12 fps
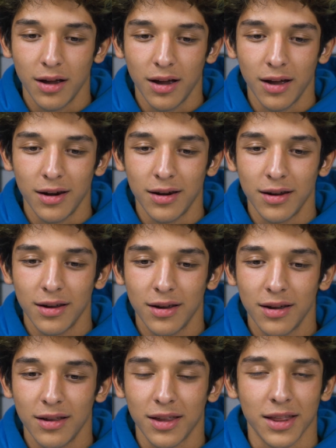and
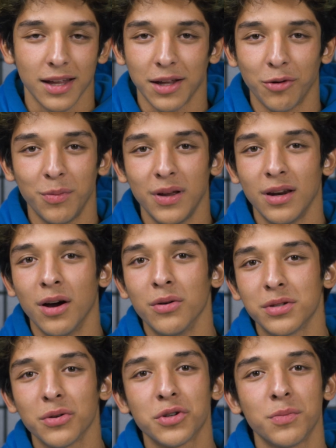like there would be no
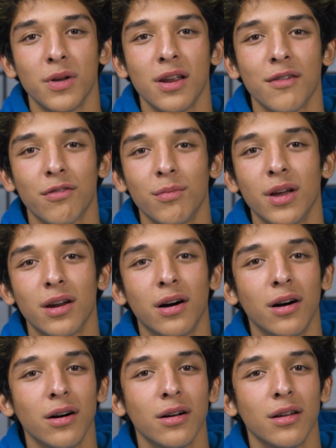social media for me at
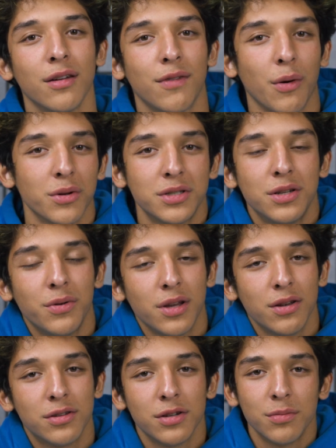all if I wasn't doing
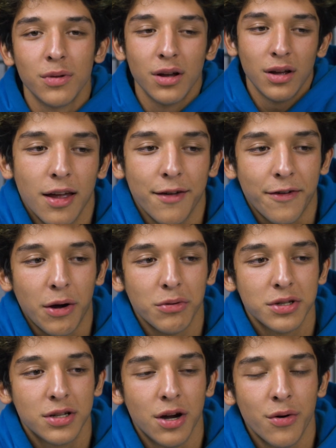YouTube. If I
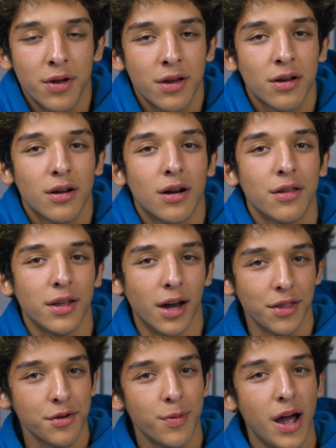was going on the
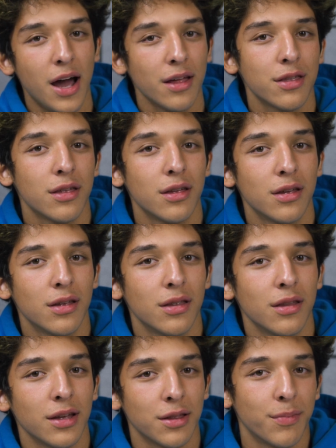other path,
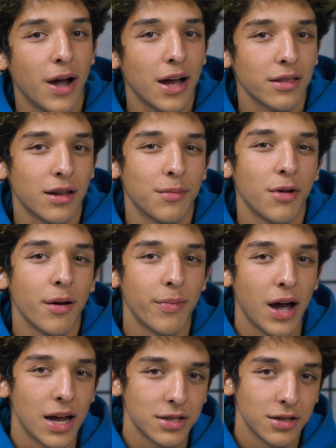like the path that I'm not
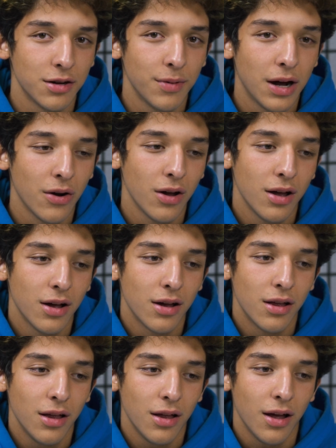passionate about,
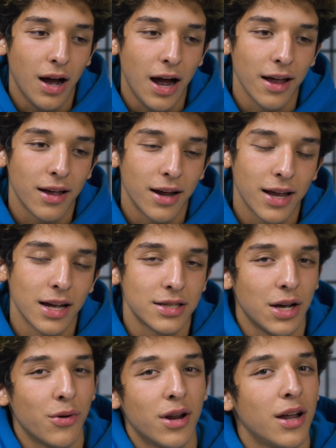I
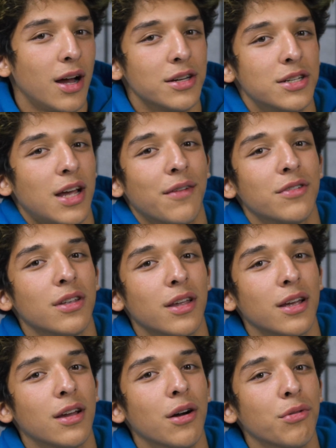guess I just have to
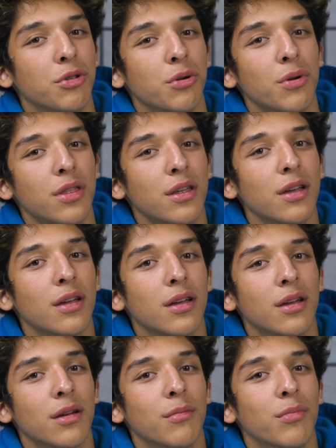like go through with it.
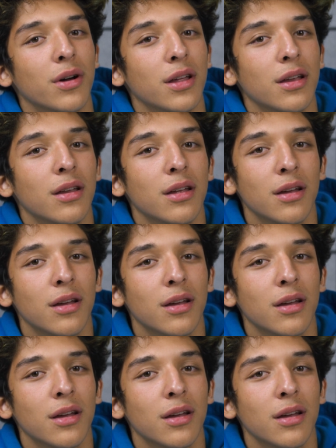But